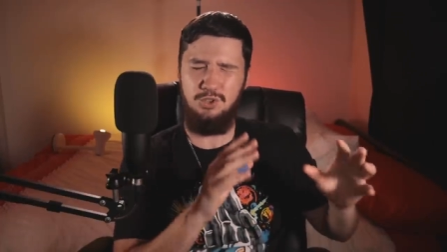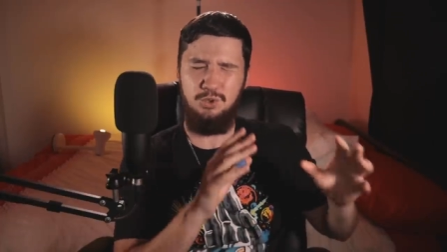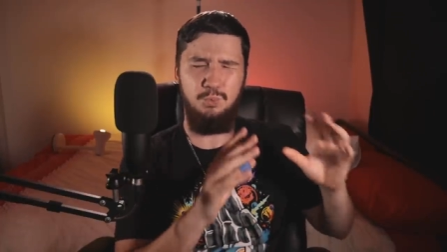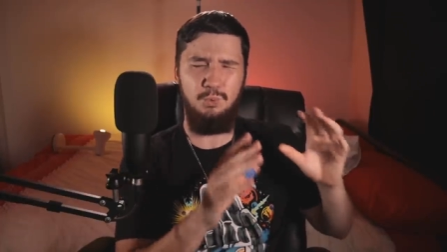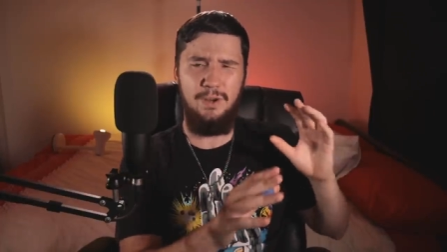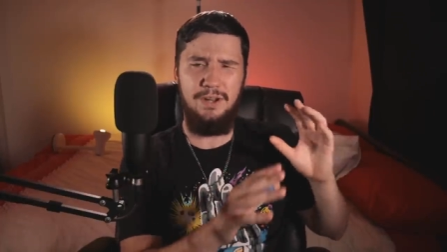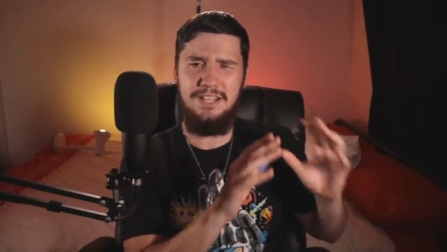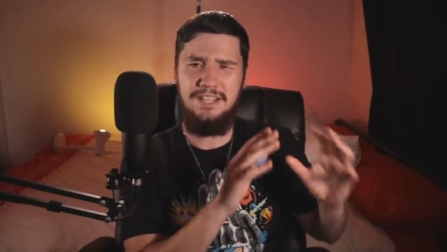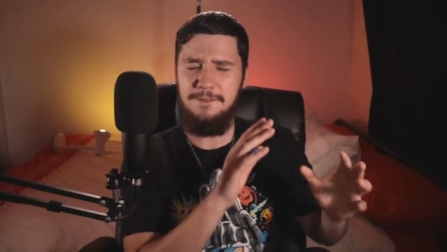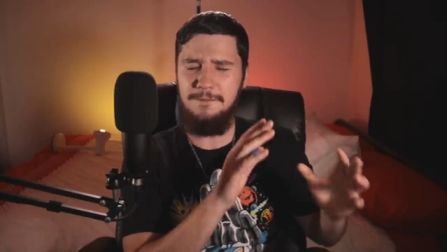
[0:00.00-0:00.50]

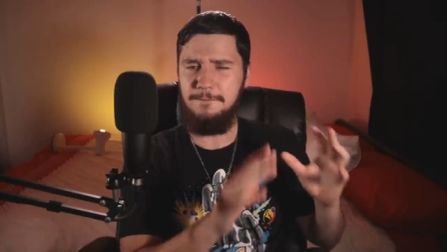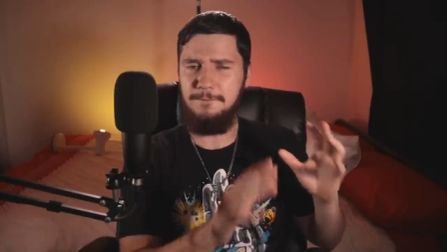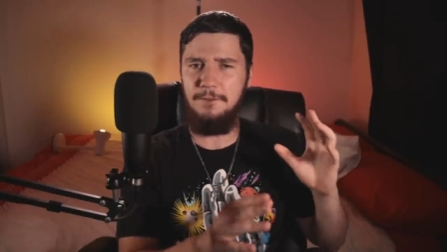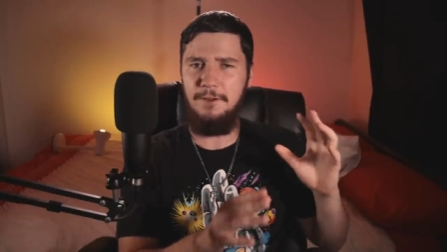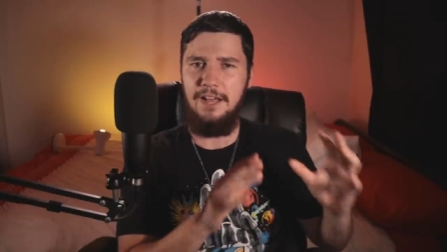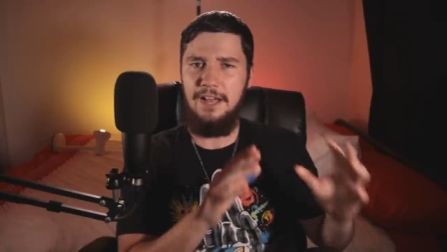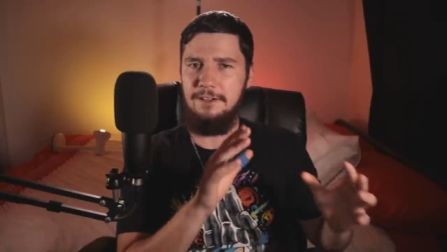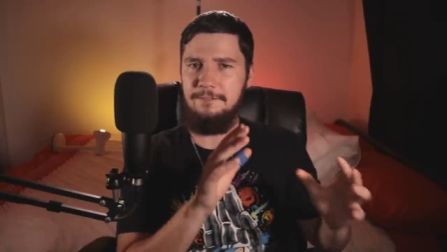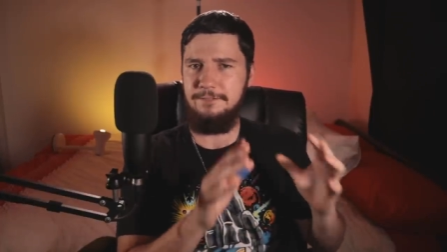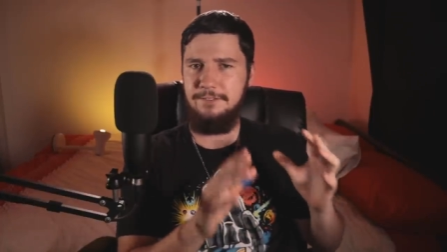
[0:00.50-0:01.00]

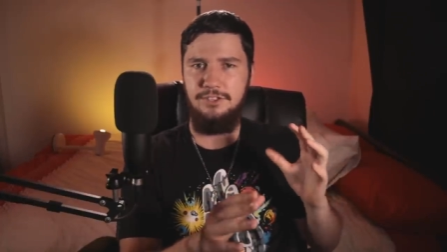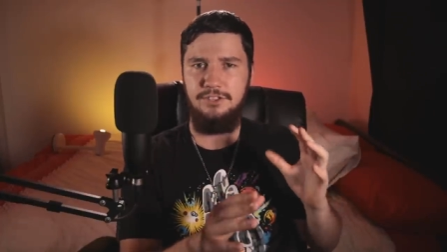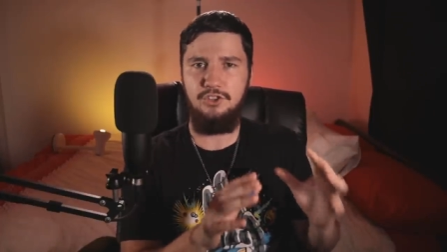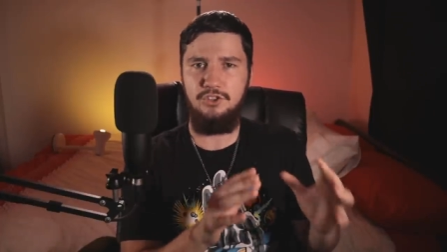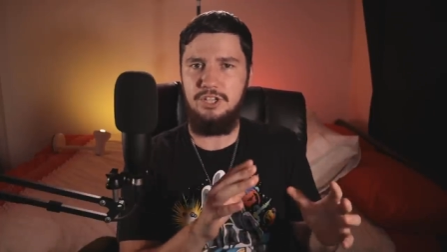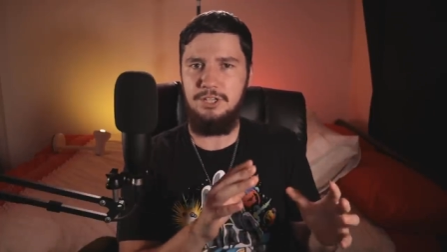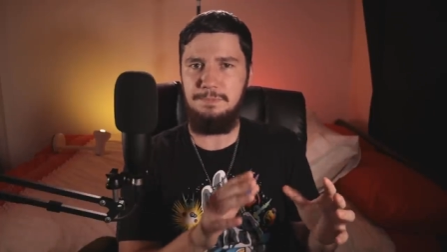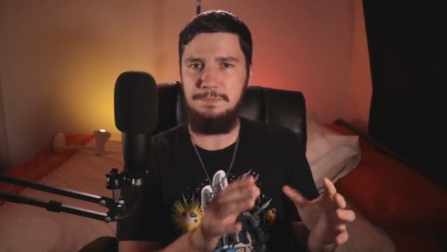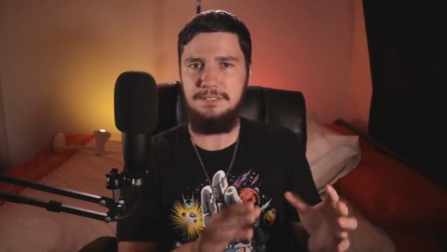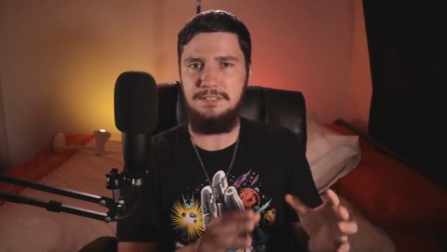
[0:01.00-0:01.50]
25 to
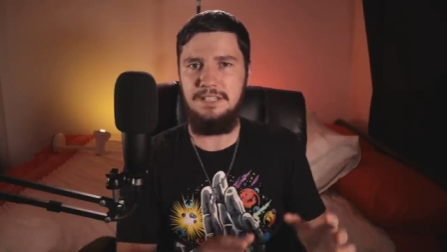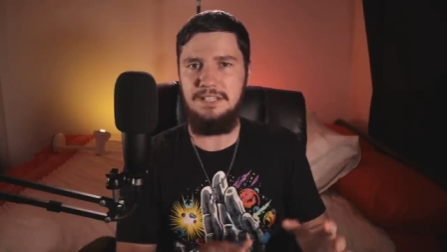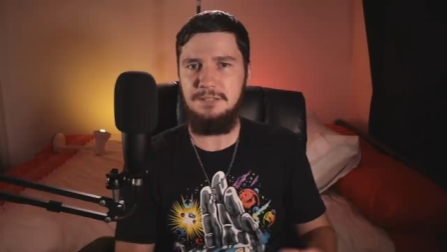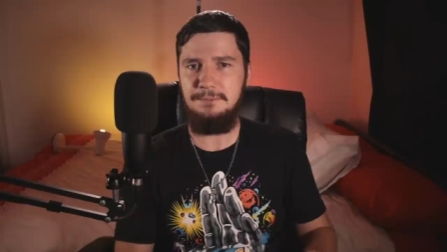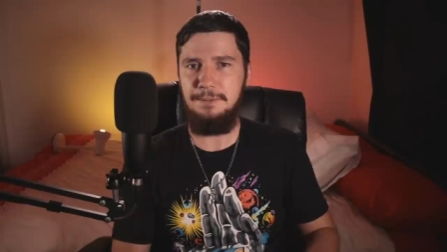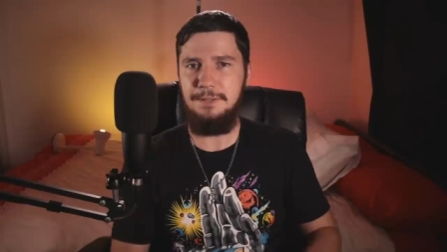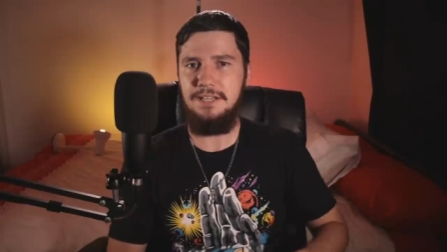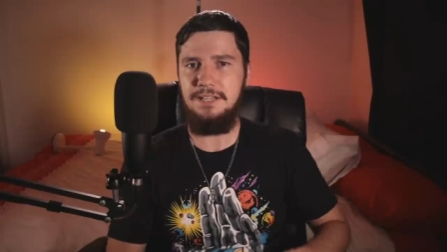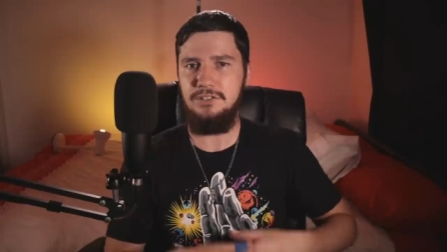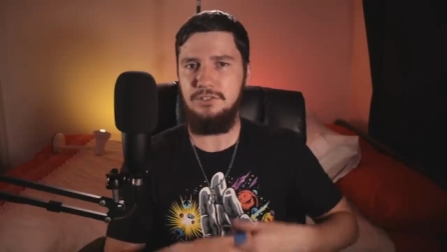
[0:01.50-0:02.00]
30%,
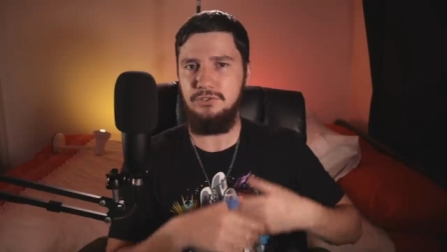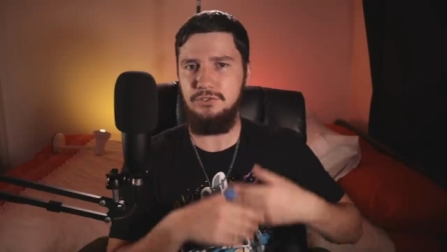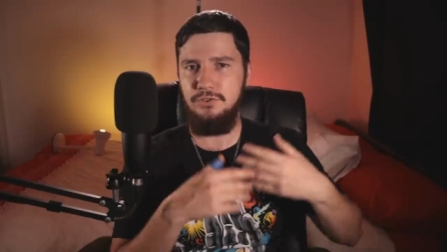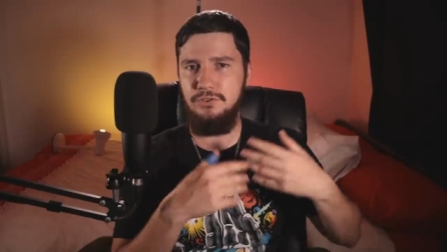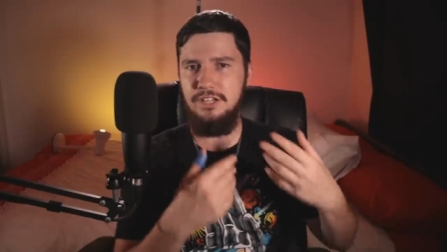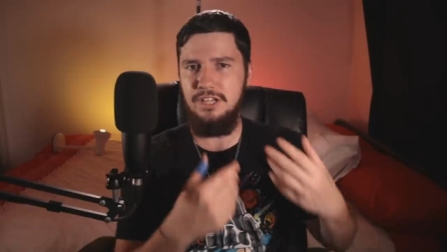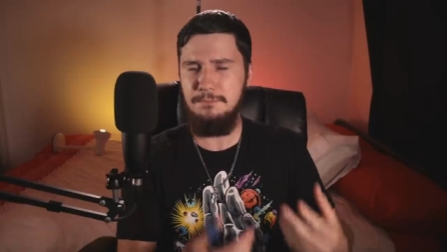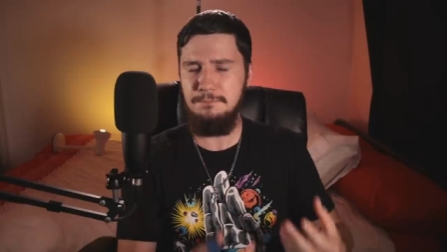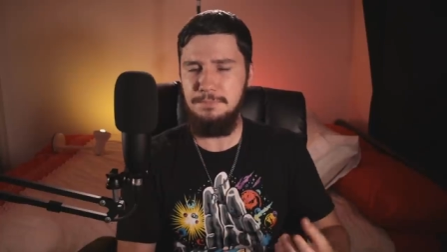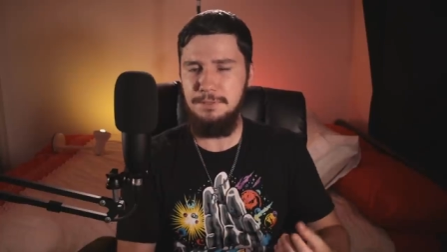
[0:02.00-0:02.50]
depending on your
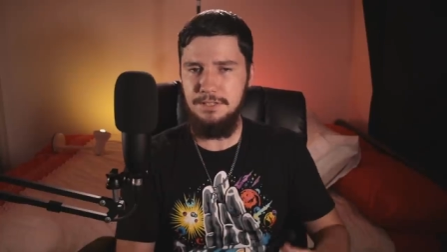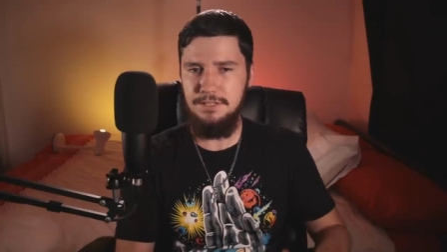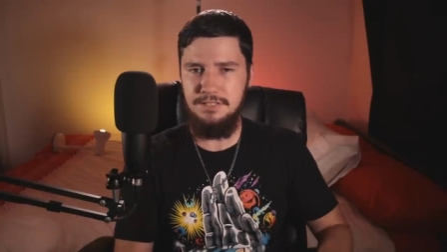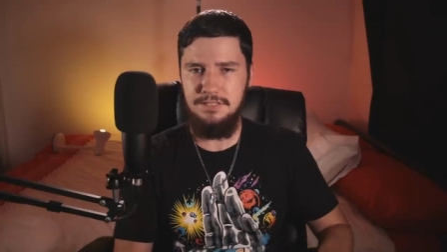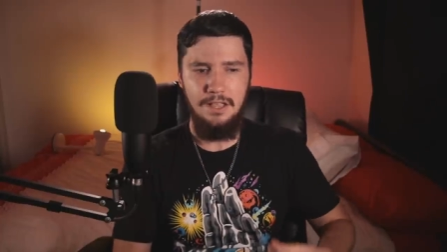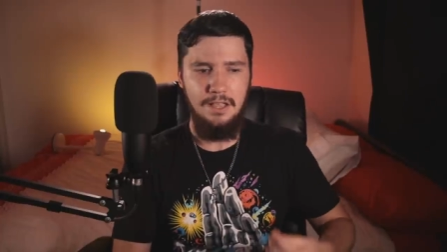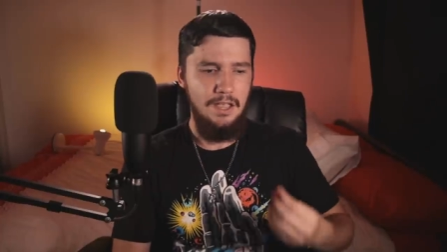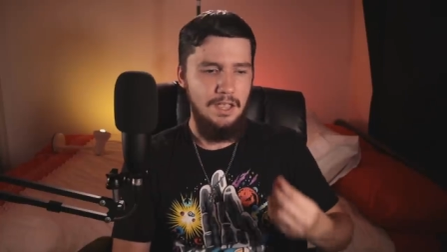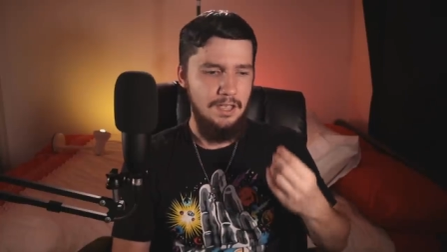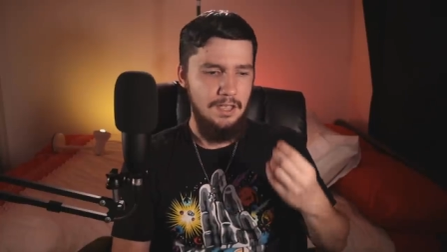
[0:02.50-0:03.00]
numbers,